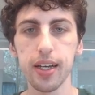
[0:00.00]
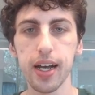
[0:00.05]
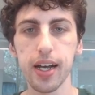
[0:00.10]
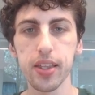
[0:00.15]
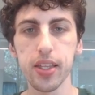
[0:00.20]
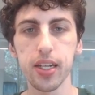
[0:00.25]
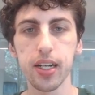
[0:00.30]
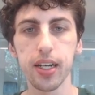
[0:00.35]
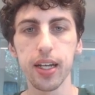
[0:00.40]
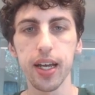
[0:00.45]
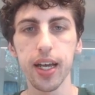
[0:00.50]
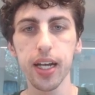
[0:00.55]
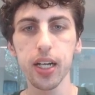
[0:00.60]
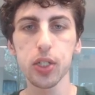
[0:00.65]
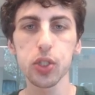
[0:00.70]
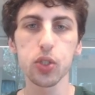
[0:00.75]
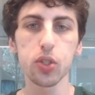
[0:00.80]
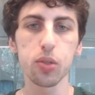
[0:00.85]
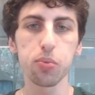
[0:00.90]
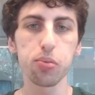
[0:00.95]
and then an
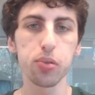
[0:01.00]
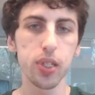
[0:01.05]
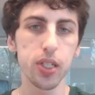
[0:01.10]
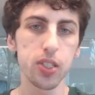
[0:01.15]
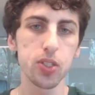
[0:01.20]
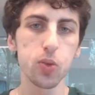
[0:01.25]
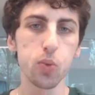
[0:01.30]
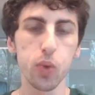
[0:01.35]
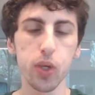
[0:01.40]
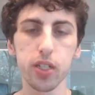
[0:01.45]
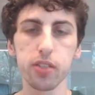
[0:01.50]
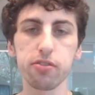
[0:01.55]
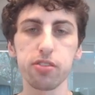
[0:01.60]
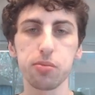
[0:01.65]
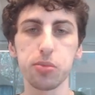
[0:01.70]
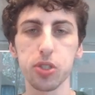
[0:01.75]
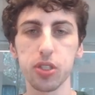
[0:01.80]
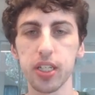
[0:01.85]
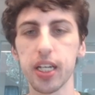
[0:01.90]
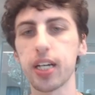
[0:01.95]
extra plus 1 from
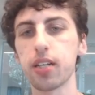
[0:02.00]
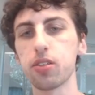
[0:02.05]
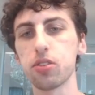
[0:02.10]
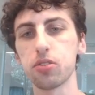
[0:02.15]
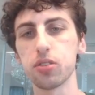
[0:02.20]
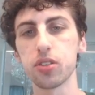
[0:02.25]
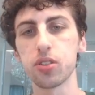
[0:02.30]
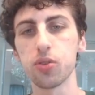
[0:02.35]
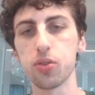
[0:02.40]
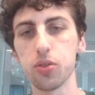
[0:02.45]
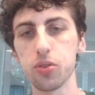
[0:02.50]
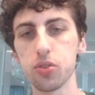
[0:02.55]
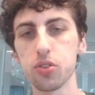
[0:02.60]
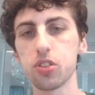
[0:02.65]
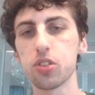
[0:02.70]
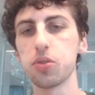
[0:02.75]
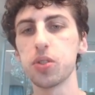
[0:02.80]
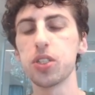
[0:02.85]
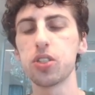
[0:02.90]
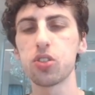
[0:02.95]
your Gallantry Gold.
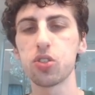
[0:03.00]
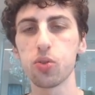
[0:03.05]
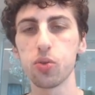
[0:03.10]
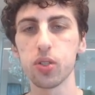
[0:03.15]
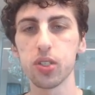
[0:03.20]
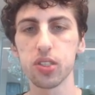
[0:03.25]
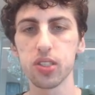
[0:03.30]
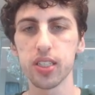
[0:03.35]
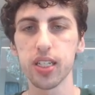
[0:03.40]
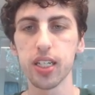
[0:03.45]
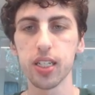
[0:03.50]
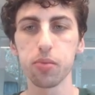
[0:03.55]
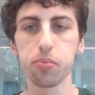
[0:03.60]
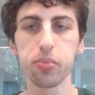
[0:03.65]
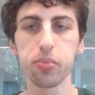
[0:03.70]
So each sword is getting